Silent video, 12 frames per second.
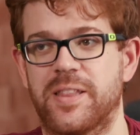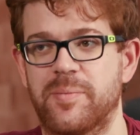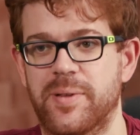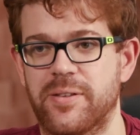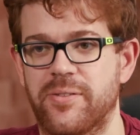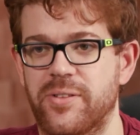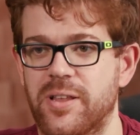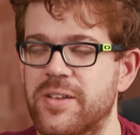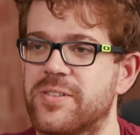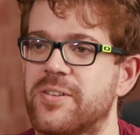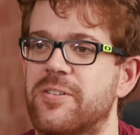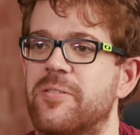in the middle of the
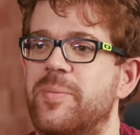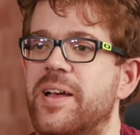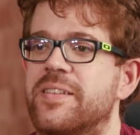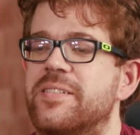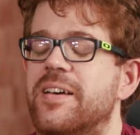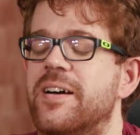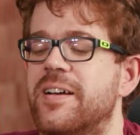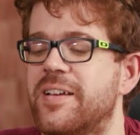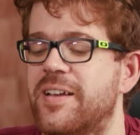night a lot better.